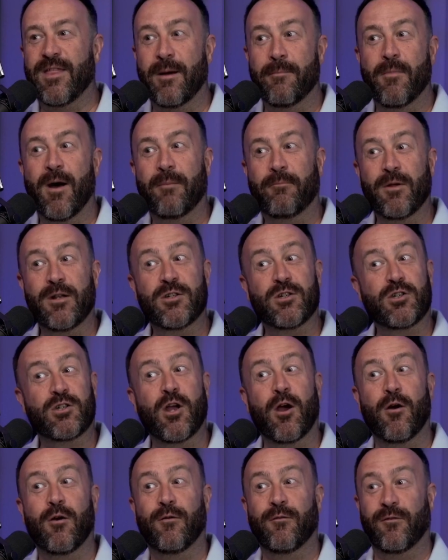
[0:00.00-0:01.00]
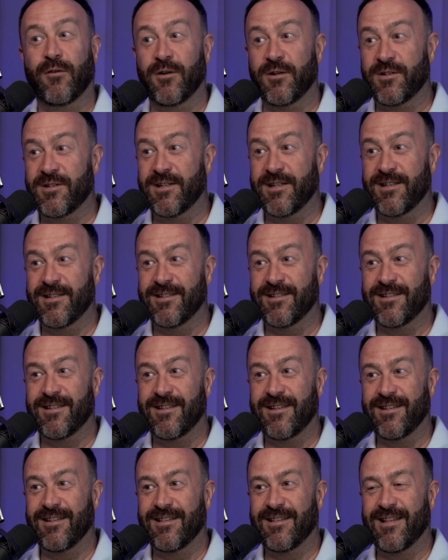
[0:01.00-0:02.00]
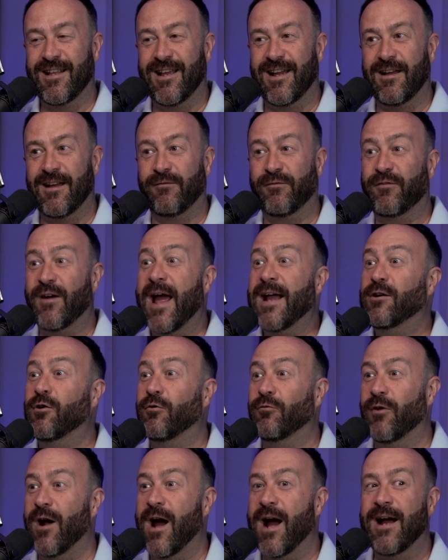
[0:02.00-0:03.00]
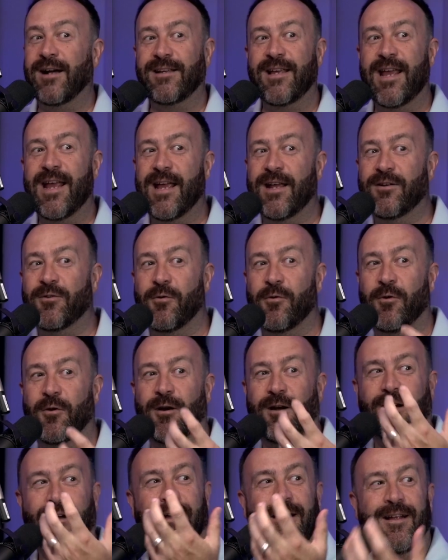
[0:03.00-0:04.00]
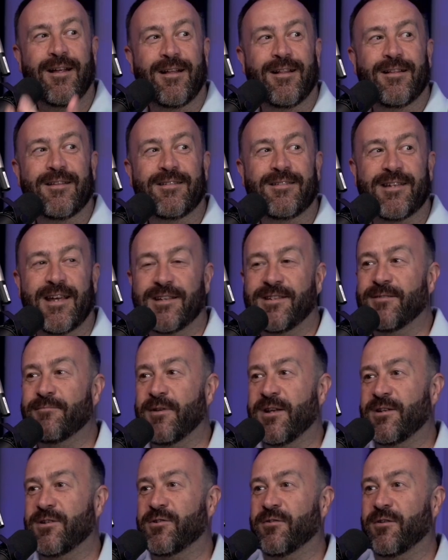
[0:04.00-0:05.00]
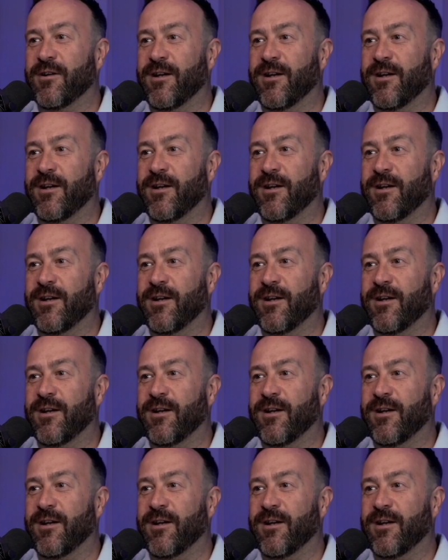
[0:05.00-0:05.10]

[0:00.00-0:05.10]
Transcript: Muppet Show versus the Fraggle Rock and or Sesame Street.